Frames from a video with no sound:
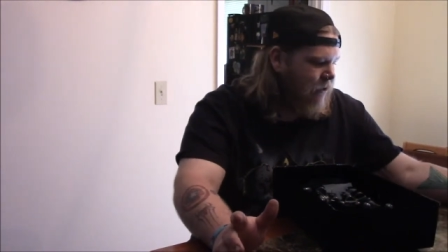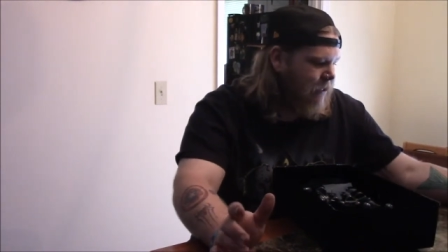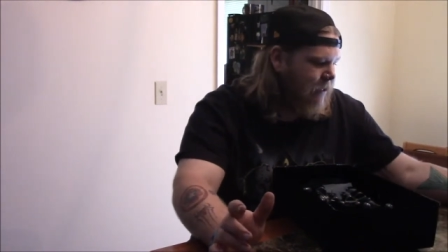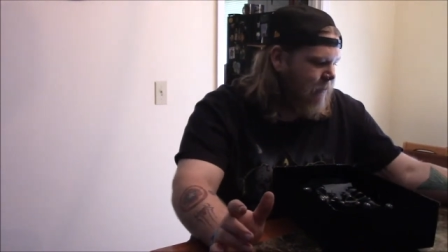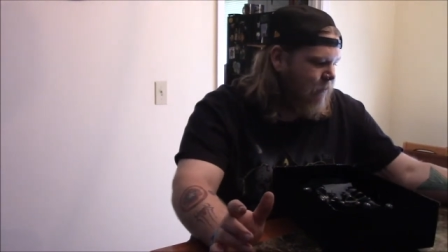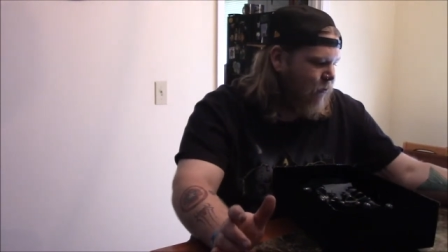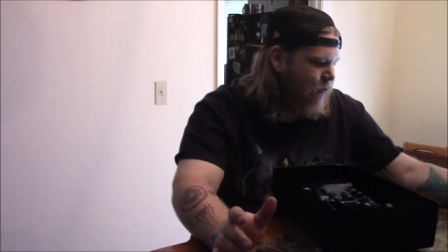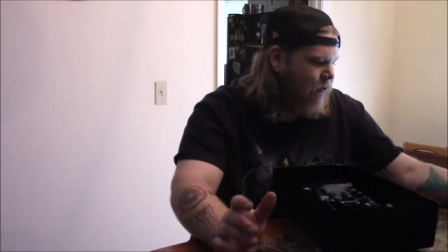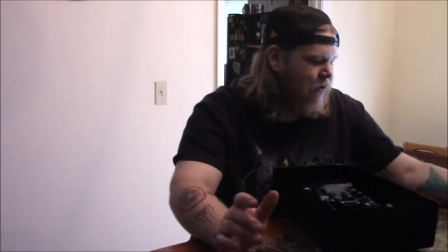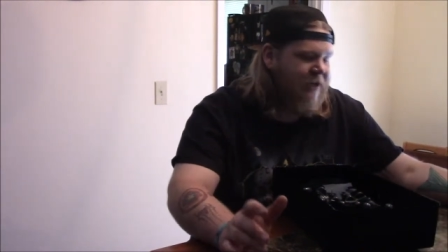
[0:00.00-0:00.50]

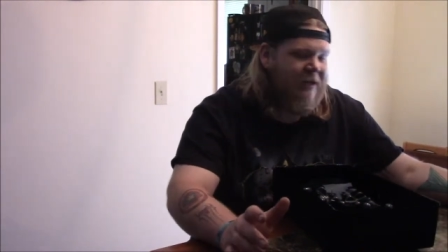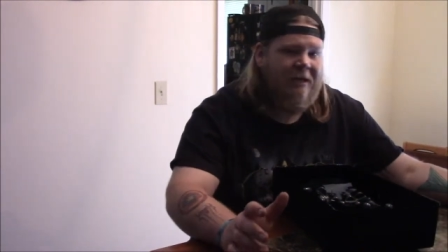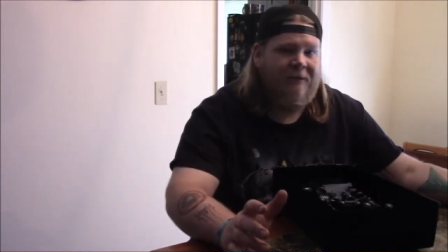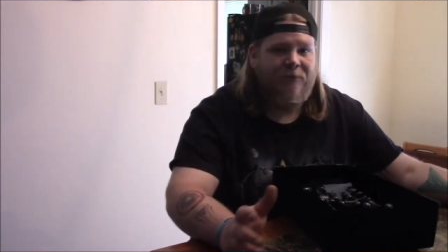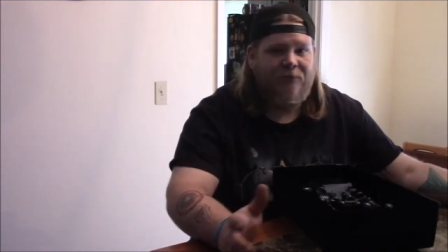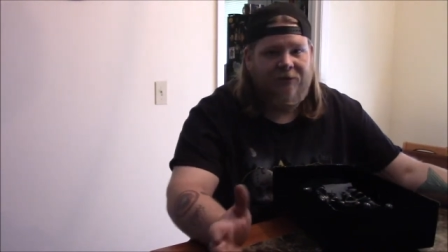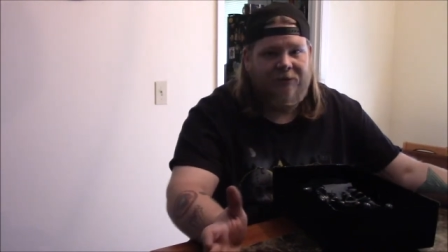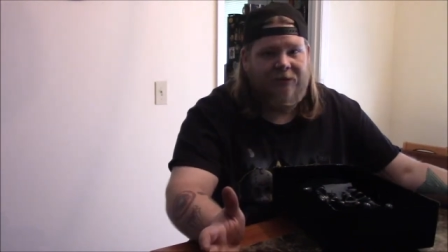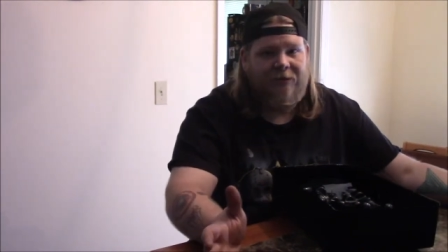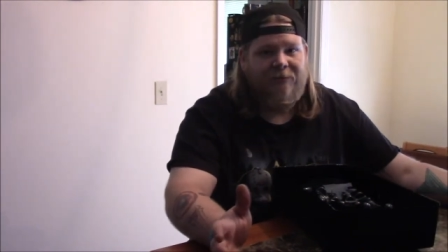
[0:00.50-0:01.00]
and Bruce
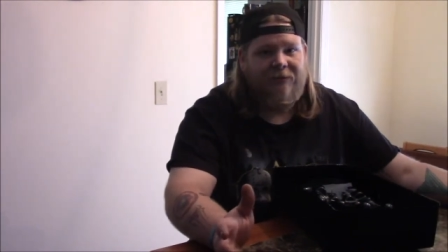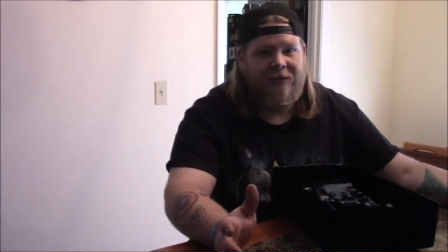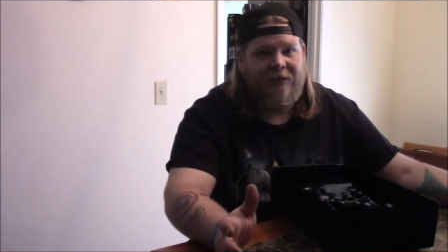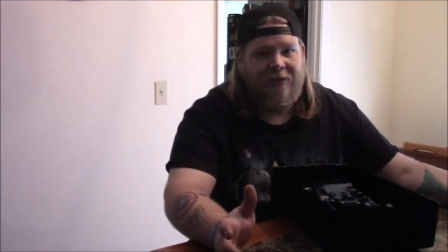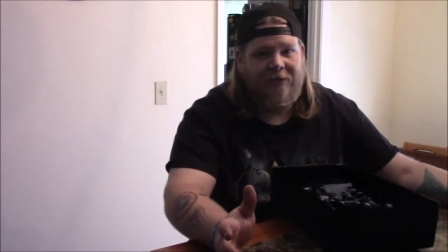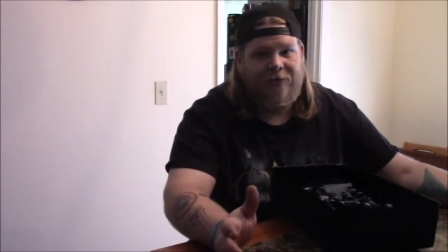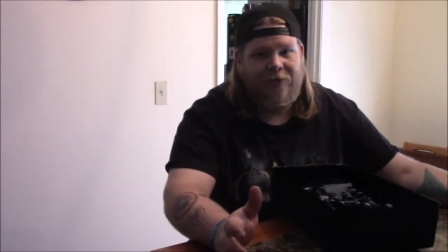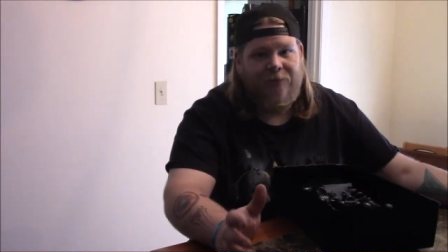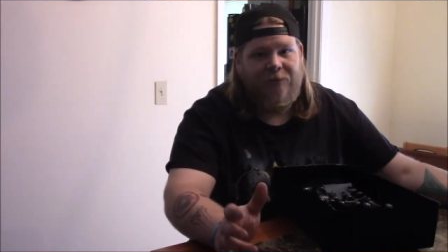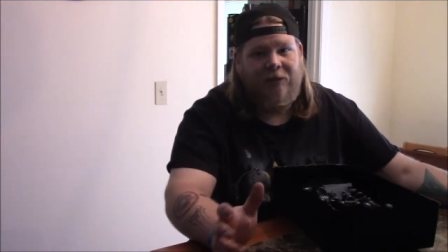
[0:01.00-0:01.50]
Campbell's going to be
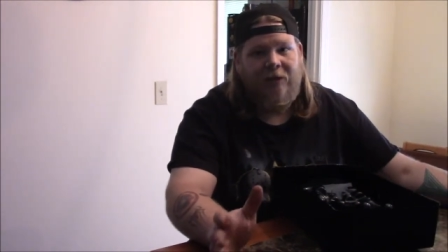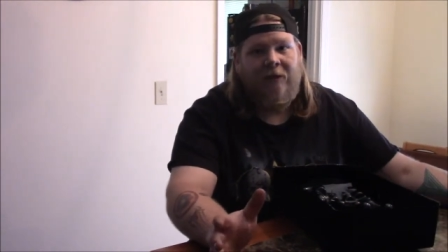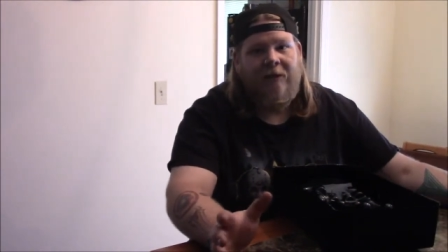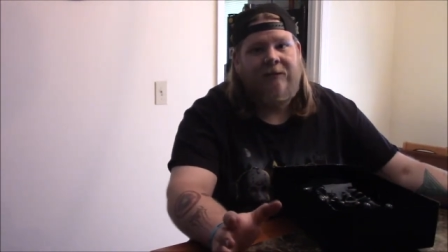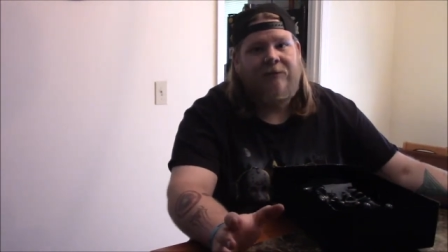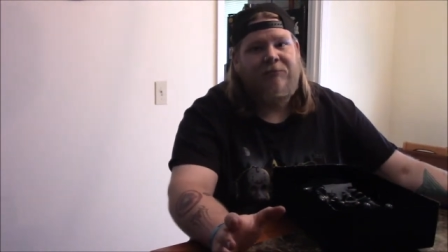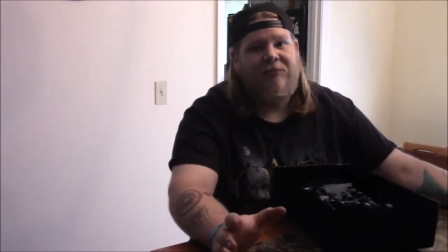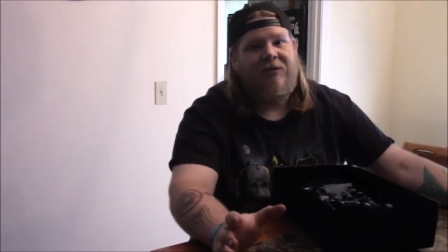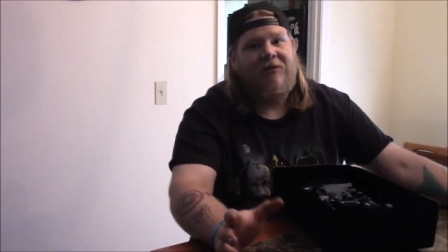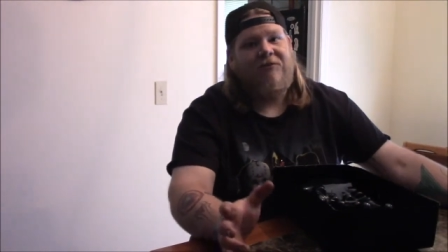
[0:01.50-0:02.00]
there, so it'd be
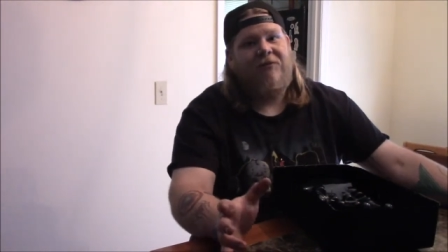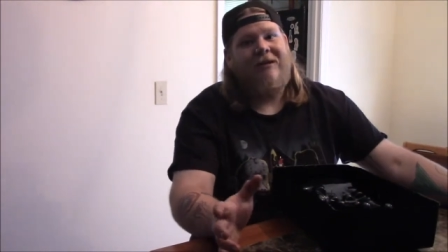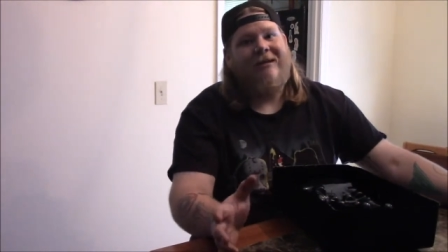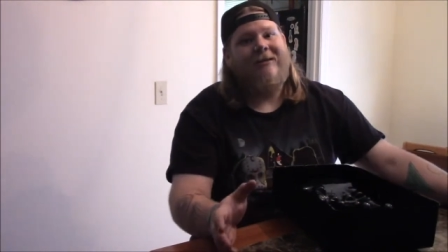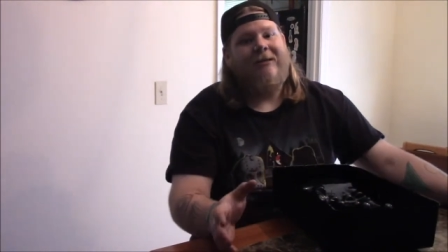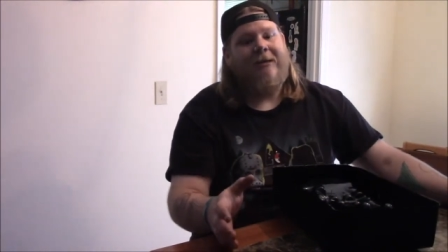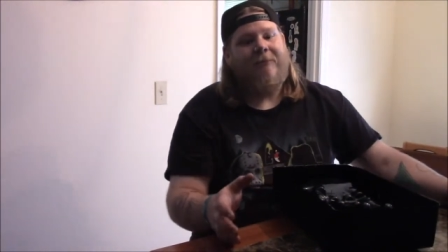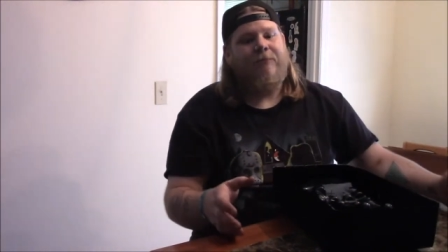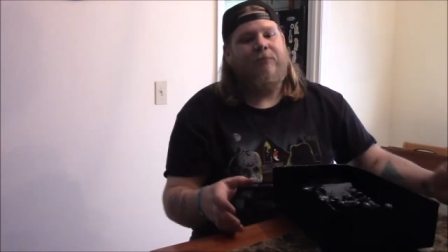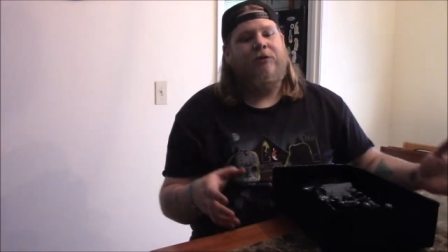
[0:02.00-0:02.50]
awesome if we
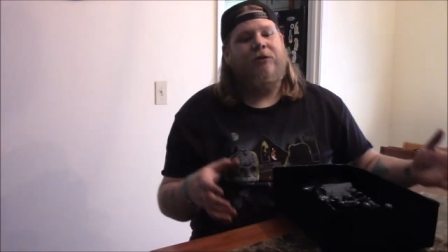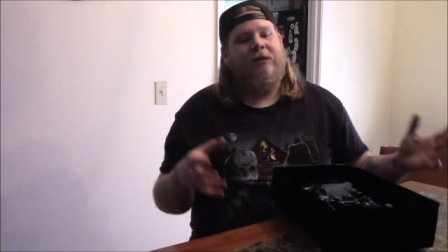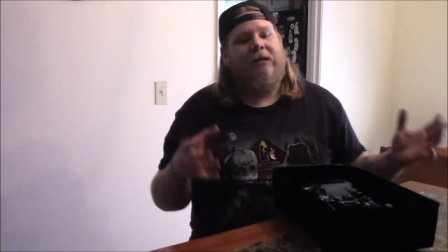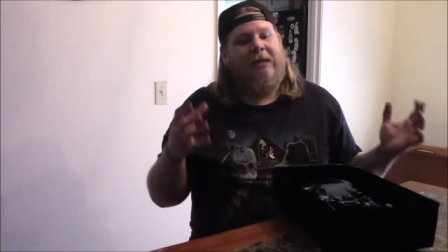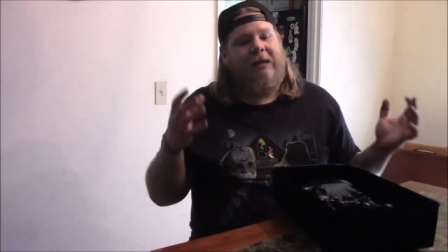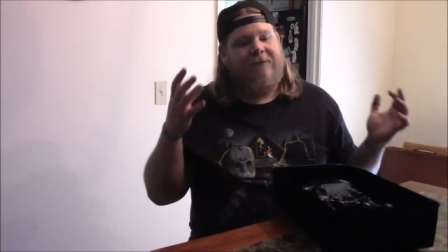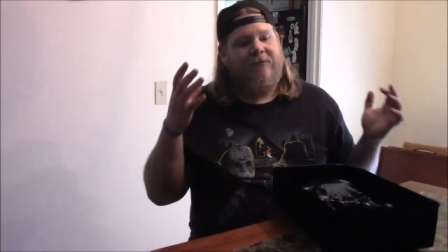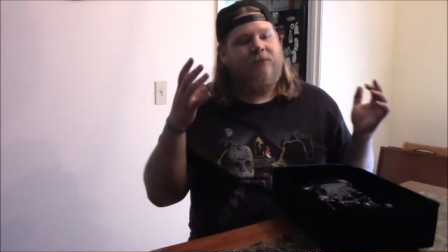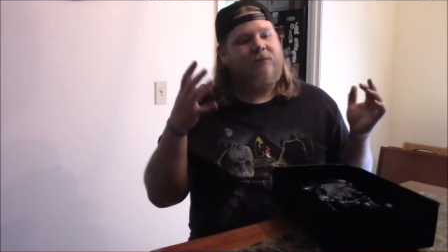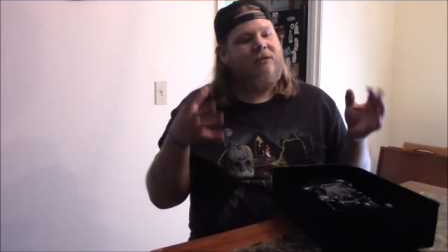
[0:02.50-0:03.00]
find that book
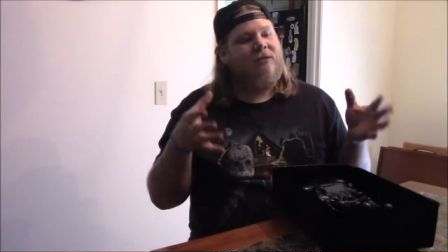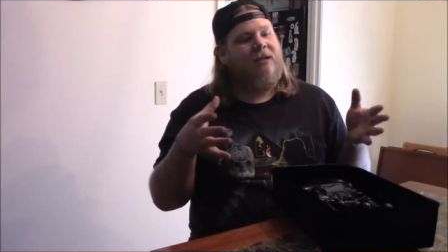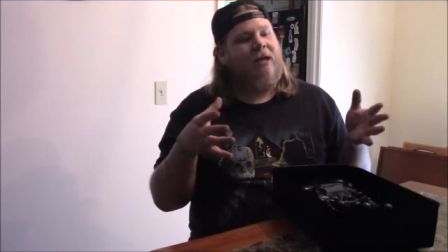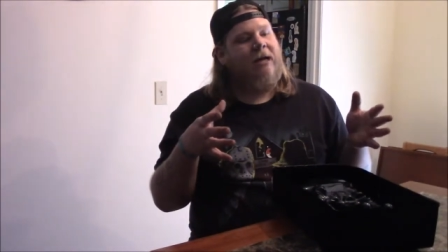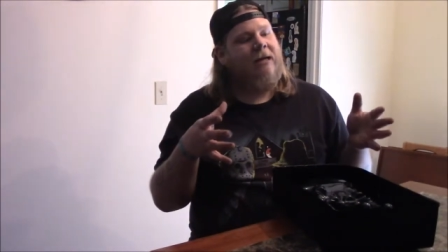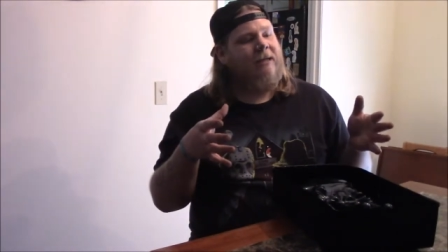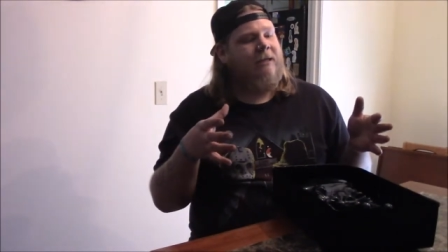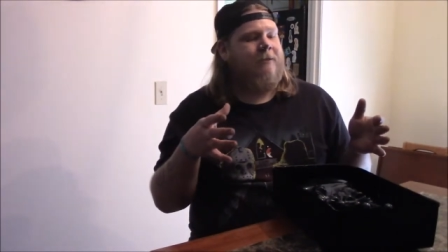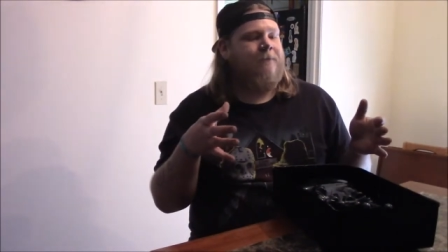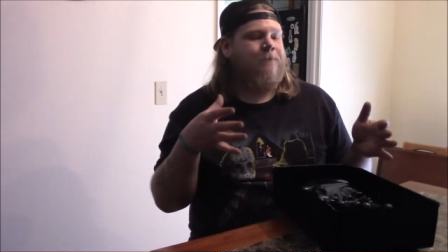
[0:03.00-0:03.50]
and have him
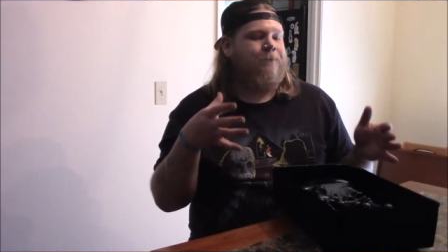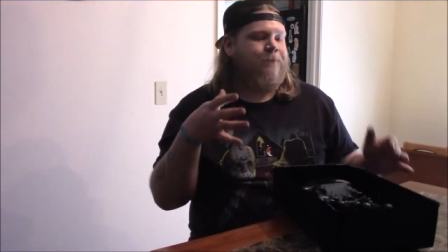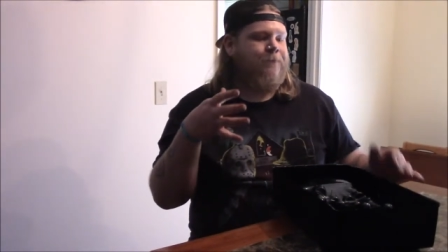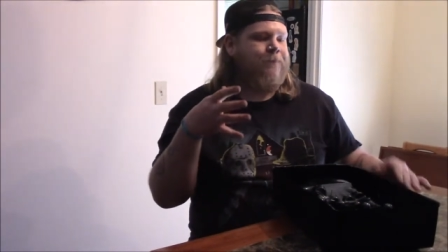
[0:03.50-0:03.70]
sign it.